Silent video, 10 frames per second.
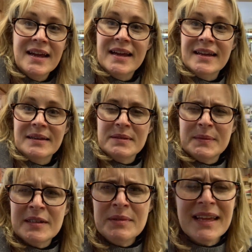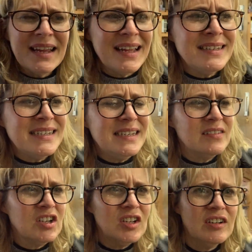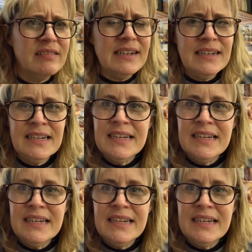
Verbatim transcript: um, especially with that canteen of cutlery.